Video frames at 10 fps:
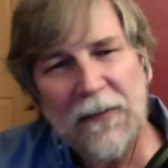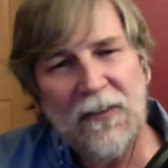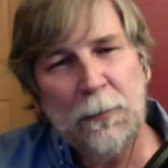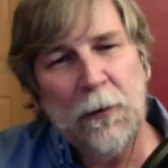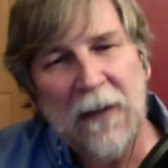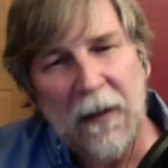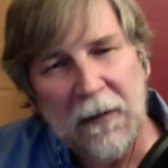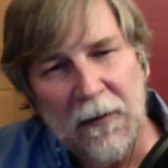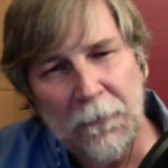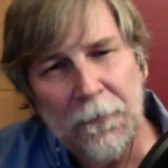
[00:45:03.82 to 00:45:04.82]
as
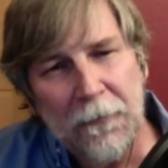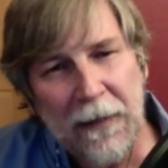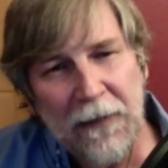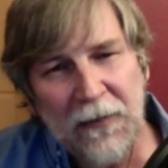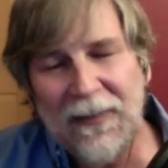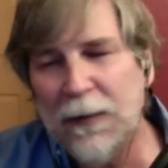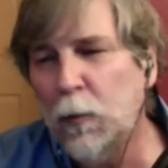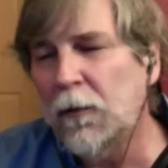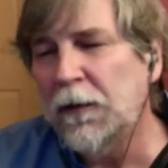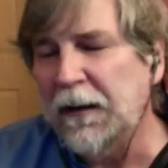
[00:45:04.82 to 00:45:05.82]
productive as they
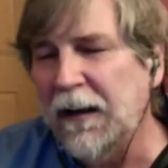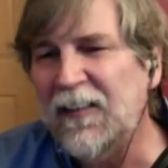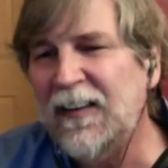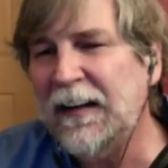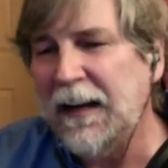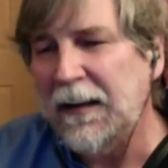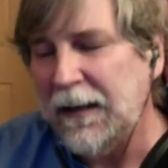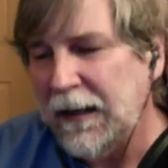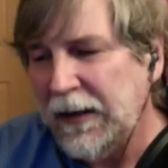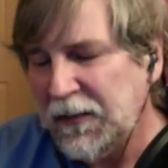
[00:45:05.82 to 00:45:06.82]
were in
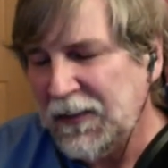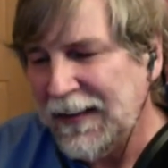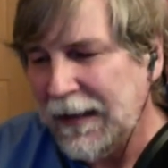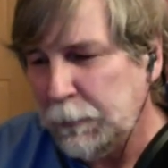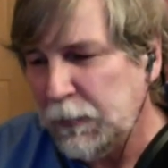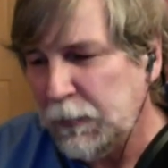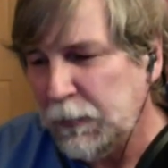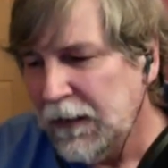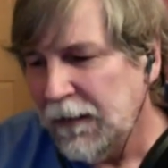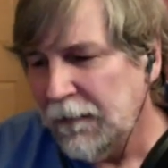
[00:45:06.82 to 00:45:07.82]
1980, except
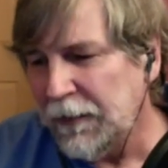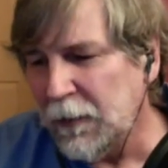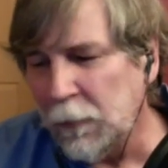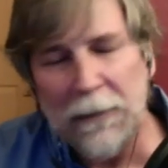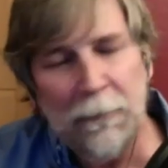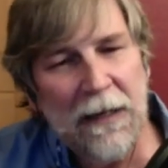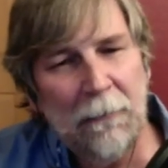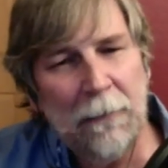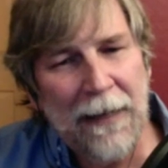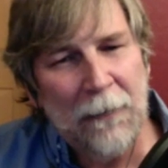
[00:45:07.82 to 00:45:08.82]
they're only
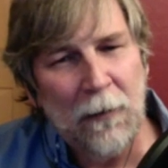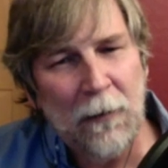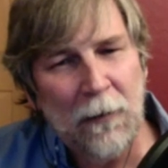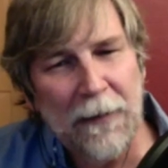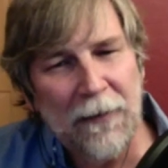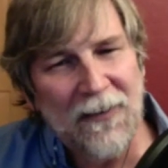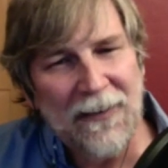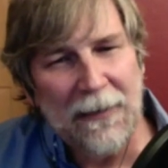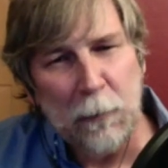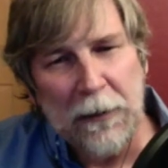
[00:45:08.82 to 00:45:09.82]
being paid roughly the
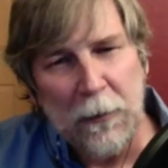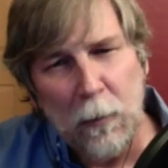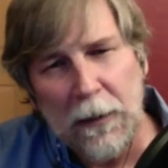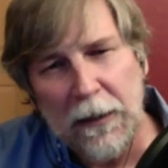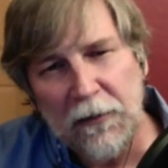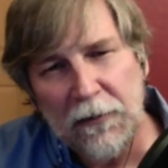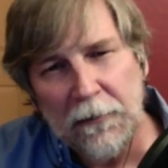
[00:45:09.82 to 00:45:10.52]
same real wage.